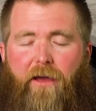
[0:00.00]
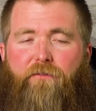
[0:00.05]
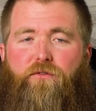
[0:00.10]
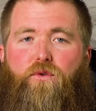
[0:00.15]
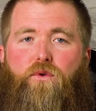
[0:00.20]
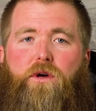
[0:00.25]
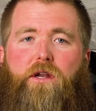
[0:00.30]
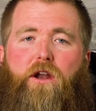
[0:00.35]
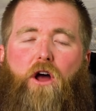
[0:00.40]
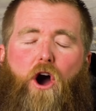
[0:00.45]

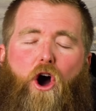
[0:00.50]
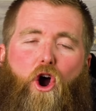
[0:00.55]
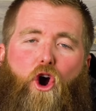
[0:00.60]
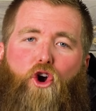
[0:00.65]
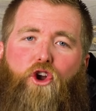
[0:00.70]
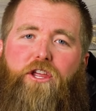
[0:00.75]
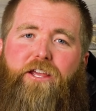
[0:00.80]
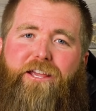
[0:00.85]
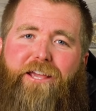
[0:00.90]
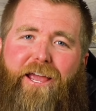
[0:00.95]
Everyone
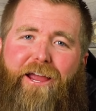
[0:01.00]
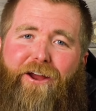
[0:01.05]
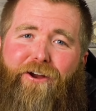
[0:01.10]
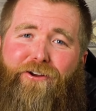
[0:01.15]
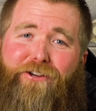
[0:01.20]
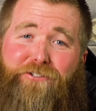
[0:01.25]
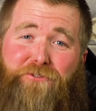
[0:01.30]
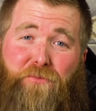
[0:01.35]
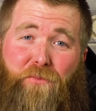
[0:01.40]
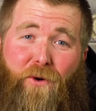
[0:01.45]
already
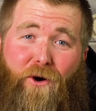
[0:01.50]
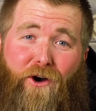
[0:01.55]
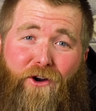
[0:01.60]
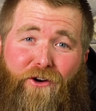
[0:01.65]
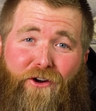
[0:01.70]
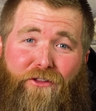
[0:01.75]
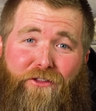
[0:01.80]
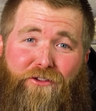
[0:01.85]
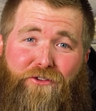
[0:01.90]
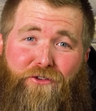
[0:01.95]
carries
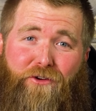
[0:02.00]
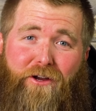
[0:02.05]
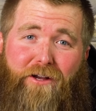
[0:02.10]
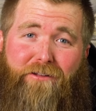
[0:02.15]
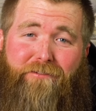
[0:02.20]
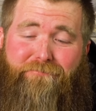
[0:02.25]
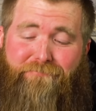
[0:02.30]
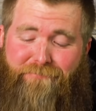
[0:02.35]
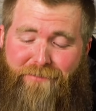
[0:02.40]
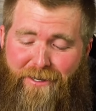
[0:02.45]
water on the trail,
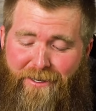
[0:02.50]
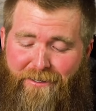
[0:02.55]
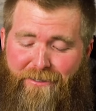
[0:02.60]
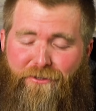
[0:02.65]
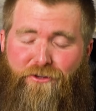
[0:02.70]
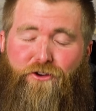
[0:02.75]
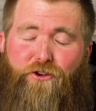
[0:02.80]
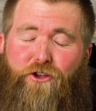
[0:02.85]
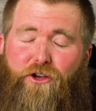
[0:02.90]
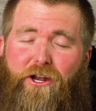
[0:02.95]
right?
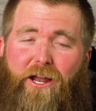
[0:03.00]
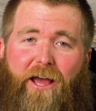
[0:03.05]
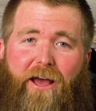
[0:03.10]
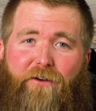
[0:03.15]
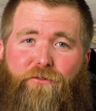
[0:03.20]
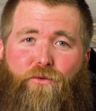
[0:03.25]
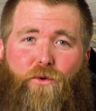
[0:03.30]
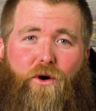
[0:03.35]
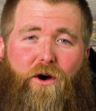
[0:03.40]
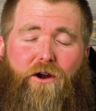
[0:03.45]
You're gonna
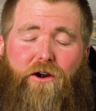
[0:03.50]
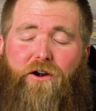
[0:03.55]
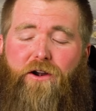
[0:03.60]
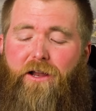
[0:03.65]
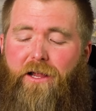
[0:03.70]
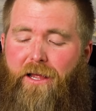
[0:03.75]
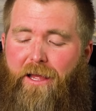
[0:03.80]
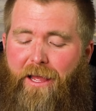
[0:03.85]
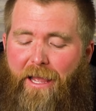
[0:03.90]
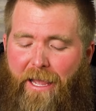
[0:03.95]
have water,
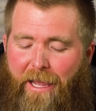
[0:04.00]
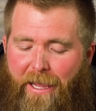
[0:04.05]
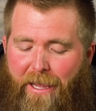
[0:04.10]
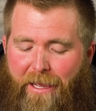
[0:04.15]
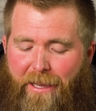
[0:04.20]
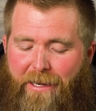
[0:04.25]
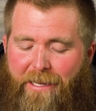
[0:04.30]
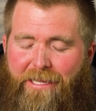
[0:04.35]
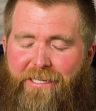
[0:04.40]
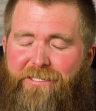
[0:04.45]

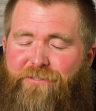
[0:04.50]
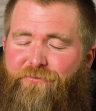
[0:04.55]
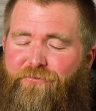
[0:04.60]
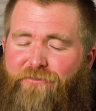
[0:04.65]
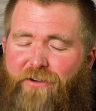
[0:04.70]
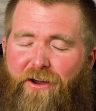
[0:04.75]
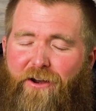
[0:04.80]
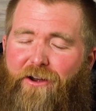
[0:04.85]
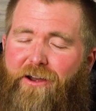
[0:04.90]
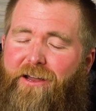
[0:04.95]
and it's
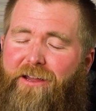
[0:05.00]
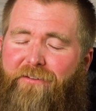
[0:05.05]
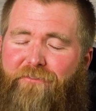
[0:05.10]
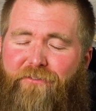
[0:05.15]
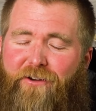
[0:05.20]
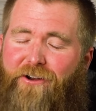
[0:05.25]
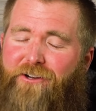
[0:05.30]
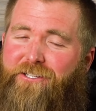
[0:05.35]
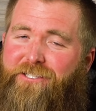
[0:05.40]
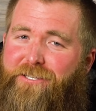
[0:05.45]
very,
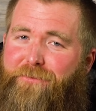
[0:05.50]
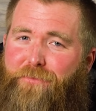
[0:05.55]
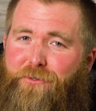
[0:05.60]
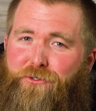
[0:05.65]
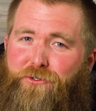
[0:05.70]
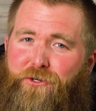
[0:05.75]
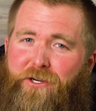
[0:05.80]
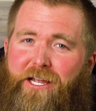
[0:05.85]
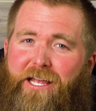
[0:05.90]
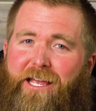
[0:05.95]
very simple
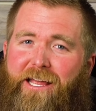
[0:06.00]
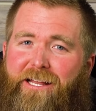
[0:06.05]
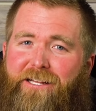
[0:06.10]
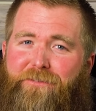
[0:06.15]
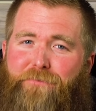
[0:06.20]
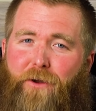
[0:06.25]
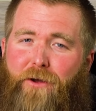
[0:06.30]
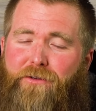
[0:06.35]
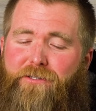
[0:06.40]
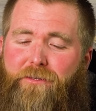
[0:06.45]
trick, and
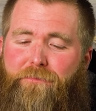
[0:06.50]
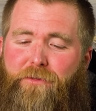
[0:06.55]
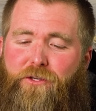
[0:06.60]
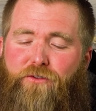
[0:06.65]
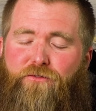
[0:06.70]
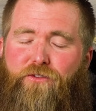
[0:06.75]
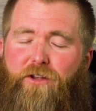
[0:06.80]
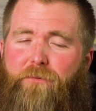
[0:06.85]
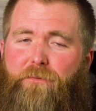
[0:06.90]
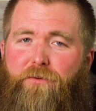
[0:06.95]
it's probably something
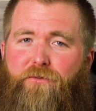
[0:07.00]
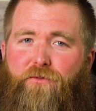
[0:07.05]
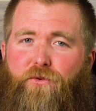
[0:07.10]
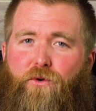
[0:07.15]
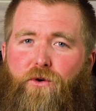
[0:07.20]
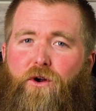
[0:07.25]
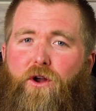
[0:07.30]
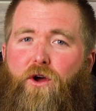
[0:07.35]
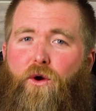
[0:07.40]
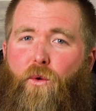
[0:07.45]
you've done
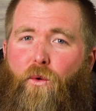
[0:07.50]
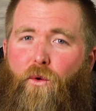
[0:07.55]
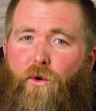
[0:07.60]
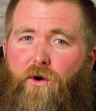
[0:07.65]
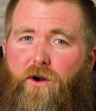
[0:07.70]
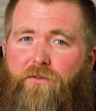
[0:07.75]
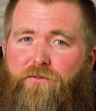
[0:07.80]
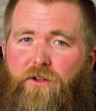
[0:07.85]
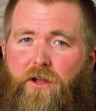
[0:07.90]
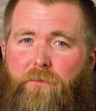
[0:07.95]
before or
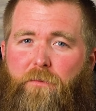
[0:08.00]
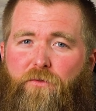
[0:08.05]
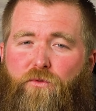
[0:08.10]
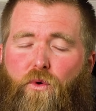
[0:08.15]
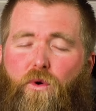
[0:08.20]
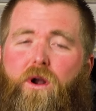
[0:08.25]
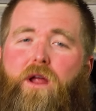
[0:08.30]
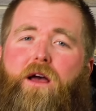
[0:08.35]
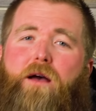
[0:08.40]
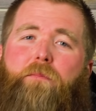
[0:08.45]
heard of done
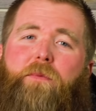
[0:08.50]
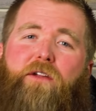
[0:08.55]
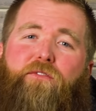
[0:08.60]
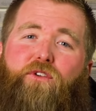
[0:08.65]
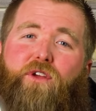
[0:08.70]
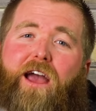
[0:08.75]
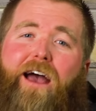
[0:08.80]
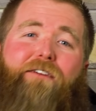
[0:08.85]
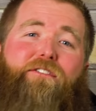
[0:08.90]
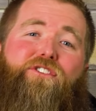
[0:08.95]
before, but if
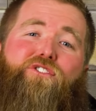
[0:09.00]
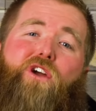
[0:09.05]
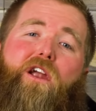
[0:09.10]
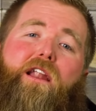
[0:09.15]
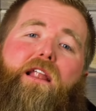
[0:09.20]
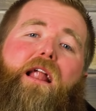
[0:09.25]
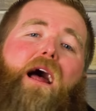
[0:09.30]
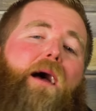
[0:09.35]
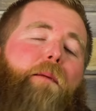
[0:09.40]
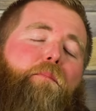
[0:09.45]
you haven't tried
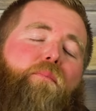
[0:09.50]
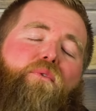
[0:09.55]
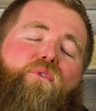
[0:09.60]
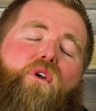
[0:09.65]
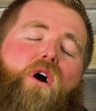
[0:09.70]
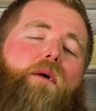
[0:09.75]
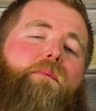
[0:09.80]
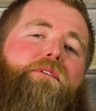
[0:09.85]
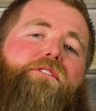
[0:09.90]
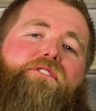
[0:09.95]
it, I
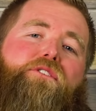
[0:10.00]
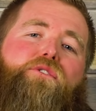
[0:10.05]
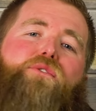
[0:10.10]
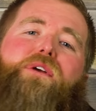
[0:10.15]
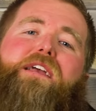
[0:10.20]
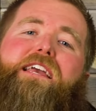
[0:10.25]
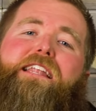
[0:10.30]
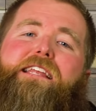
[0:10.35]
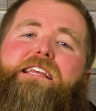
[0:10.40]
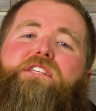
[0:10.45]
promise you
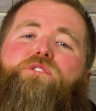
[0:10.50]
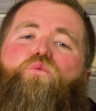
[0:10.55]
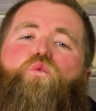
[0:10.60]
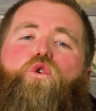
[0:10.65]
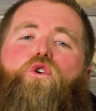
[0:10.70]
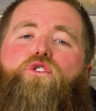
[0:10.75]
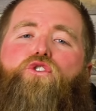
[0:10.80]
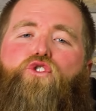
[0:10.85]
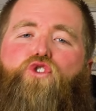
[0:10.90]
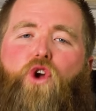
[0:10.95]
it is
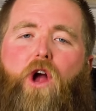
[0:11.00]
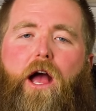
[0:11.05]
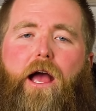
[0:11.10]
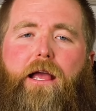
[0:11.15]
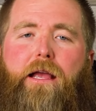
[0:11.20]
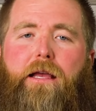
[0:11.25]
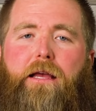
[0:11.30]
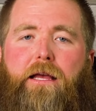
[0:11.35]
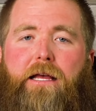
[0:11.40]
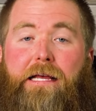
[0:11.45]
worth
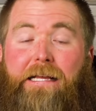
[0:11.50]
trying.